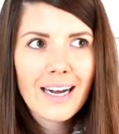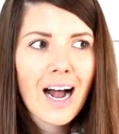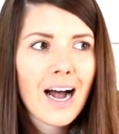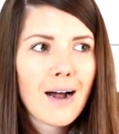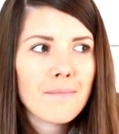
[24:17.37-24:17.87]

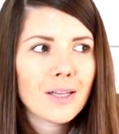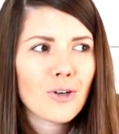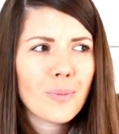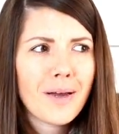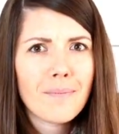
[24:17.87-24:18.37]
A
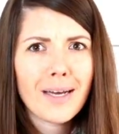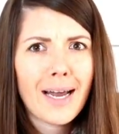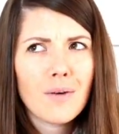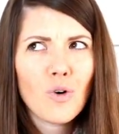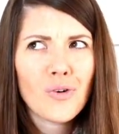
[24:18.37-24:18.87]
little bit
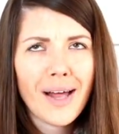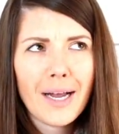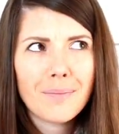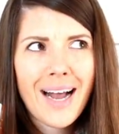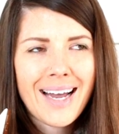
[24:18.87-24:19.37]
kind of more
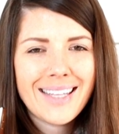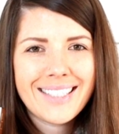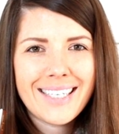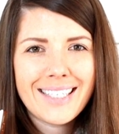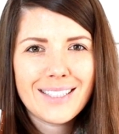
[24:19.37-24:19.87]
like behind the
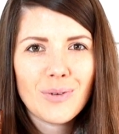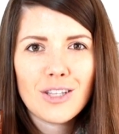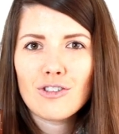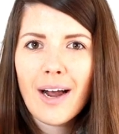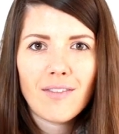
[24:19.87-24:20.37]
scenes
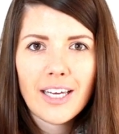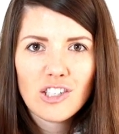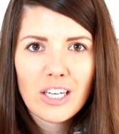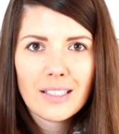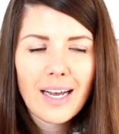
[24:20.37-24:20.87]
with a travel
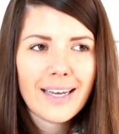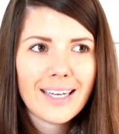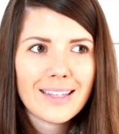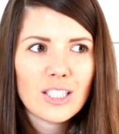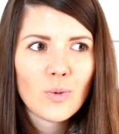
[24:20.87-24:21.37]
agent. I
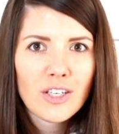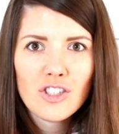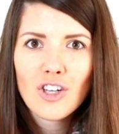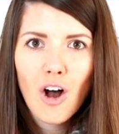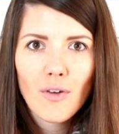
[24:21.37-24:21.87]
get these
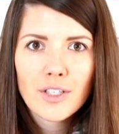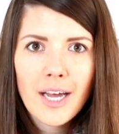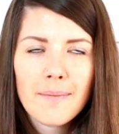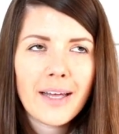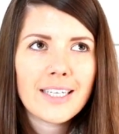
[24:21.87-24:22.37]
questions all the
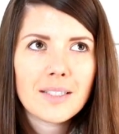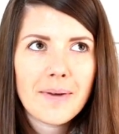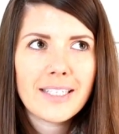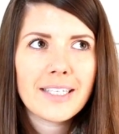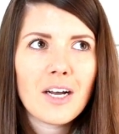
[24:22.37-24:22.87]
time. Like, it's
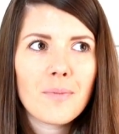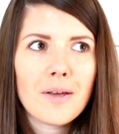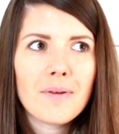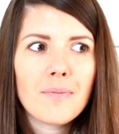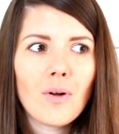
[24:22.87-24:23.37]
amazing how
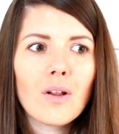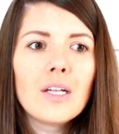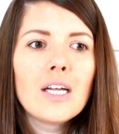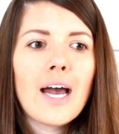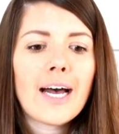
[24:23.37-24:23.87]
many people
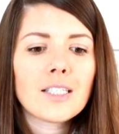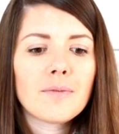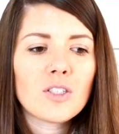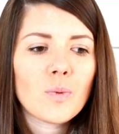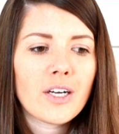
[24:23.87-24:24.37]
ask
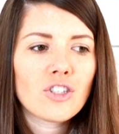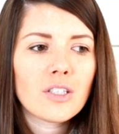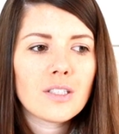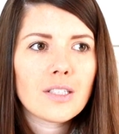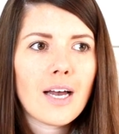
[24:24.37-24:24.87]
me these
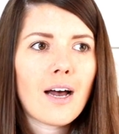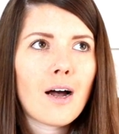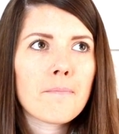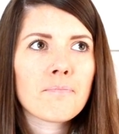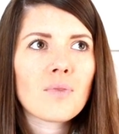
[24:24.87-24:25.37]
questions,
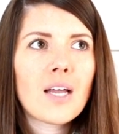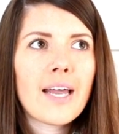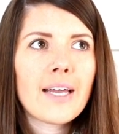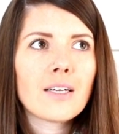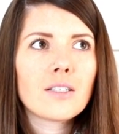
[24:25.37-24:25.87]

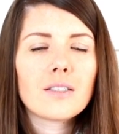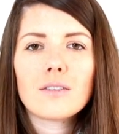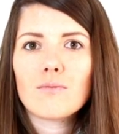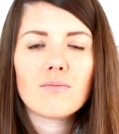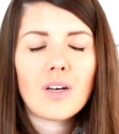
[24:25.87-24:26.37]
and